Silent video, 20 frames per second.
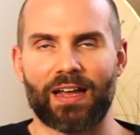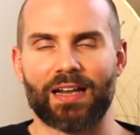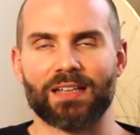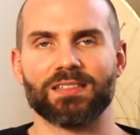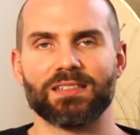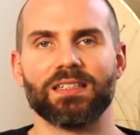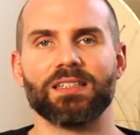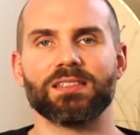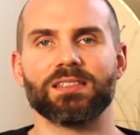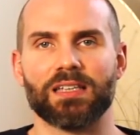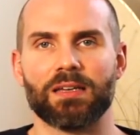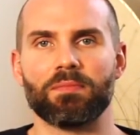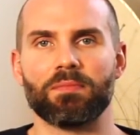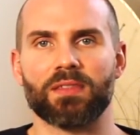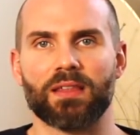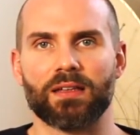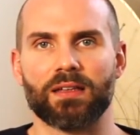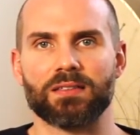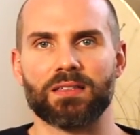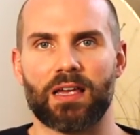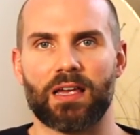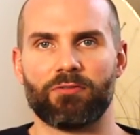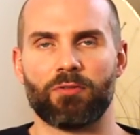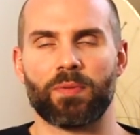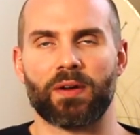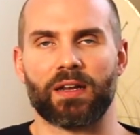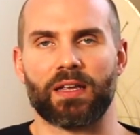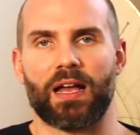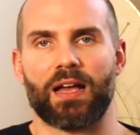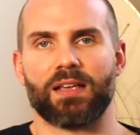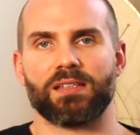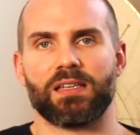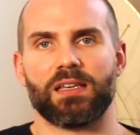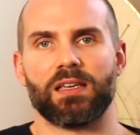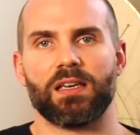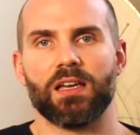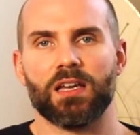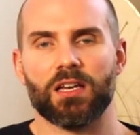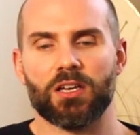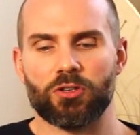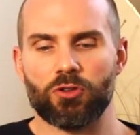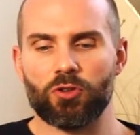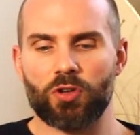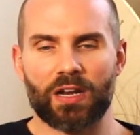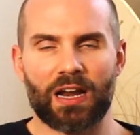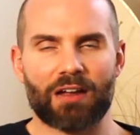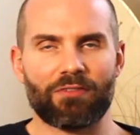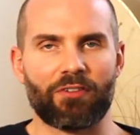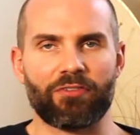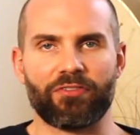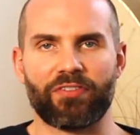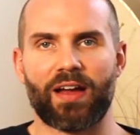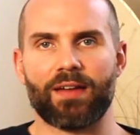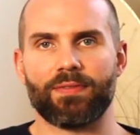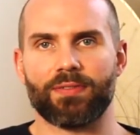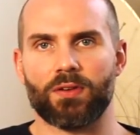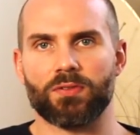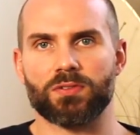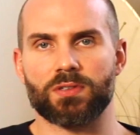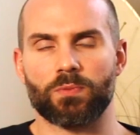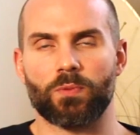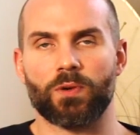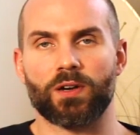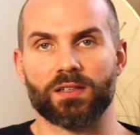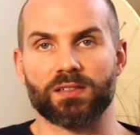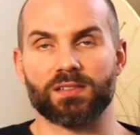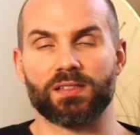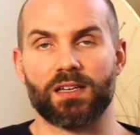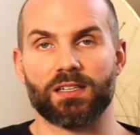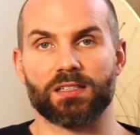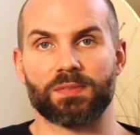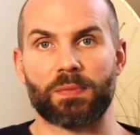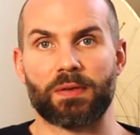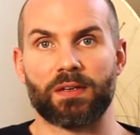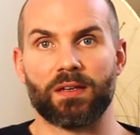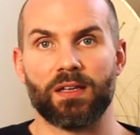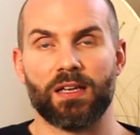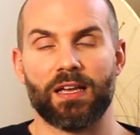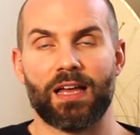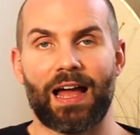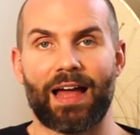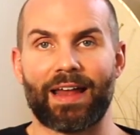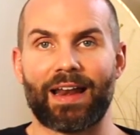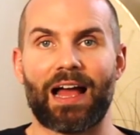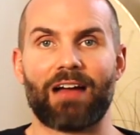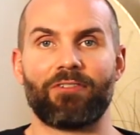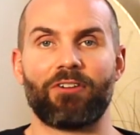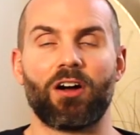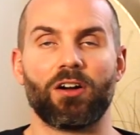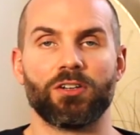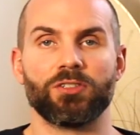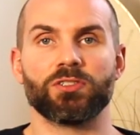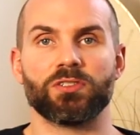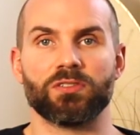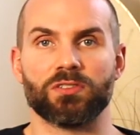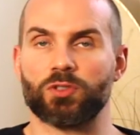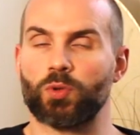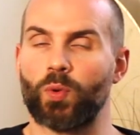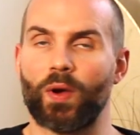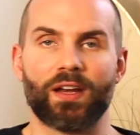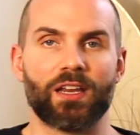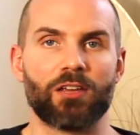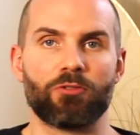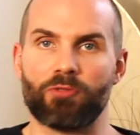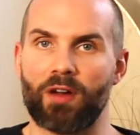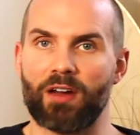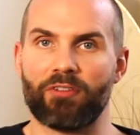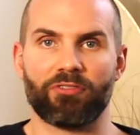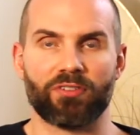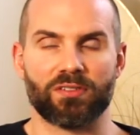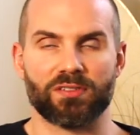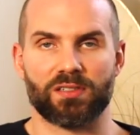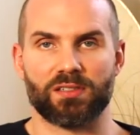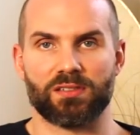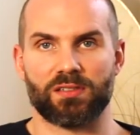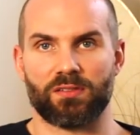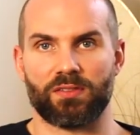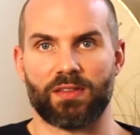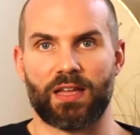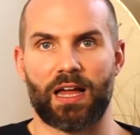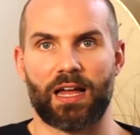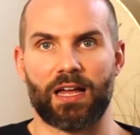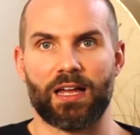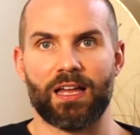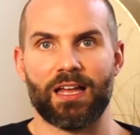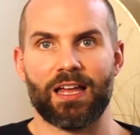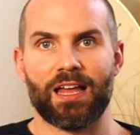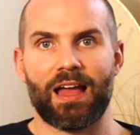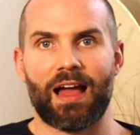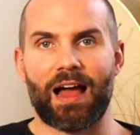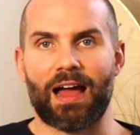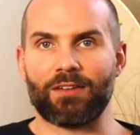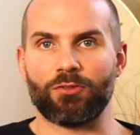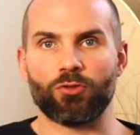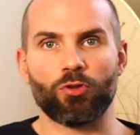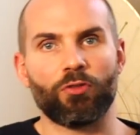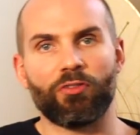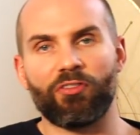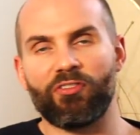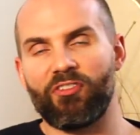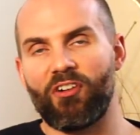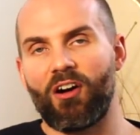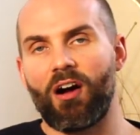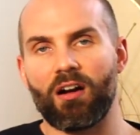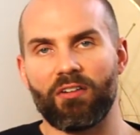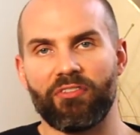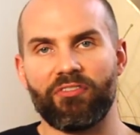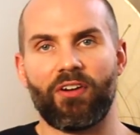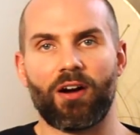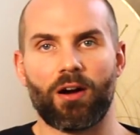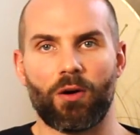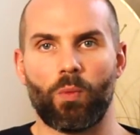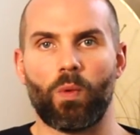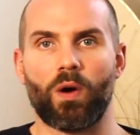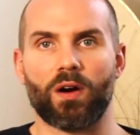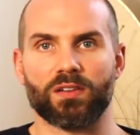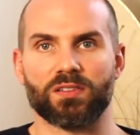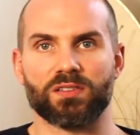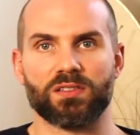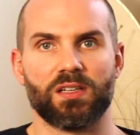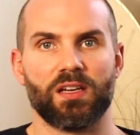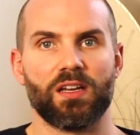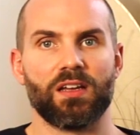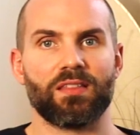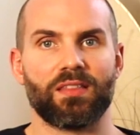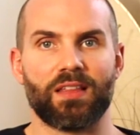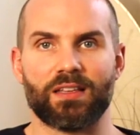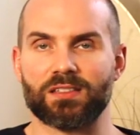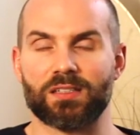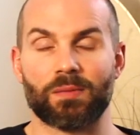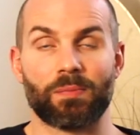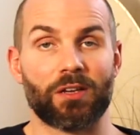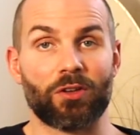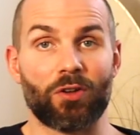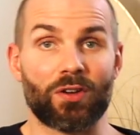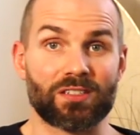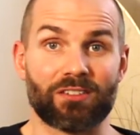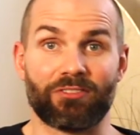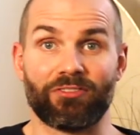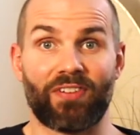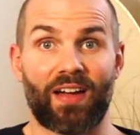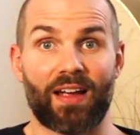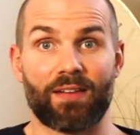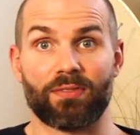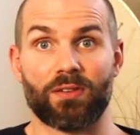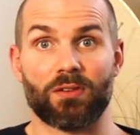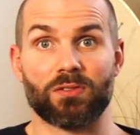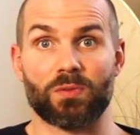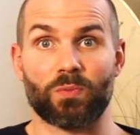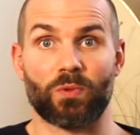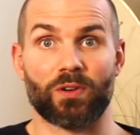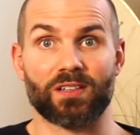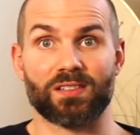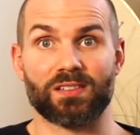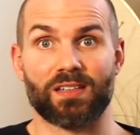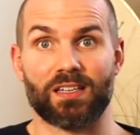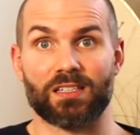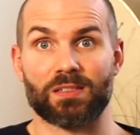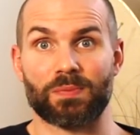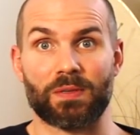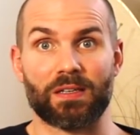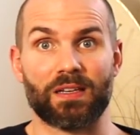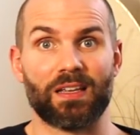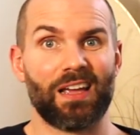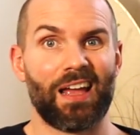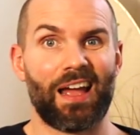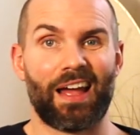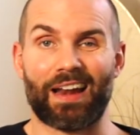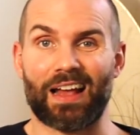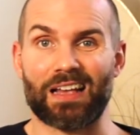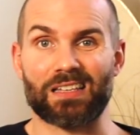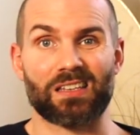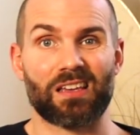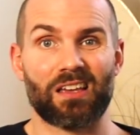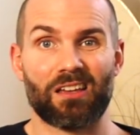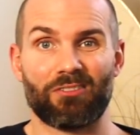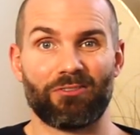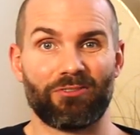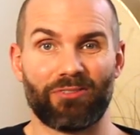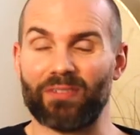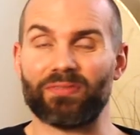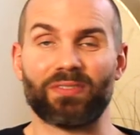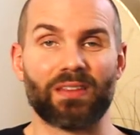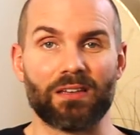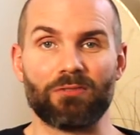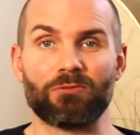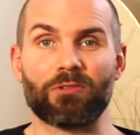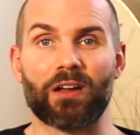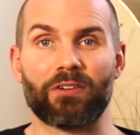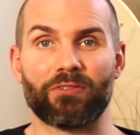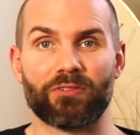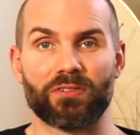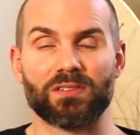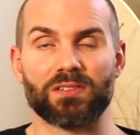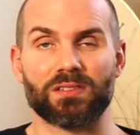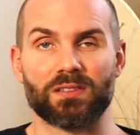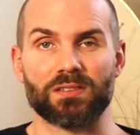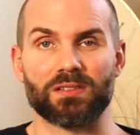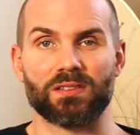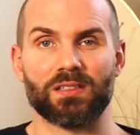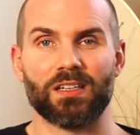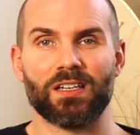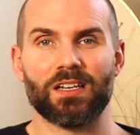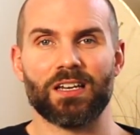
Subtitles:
And I say the same thing to everybody. I say you can have a 5,000 word assessment and have 120 references on that and do far, far worse than somebody who has a 5,000 word assessment and has 15 references.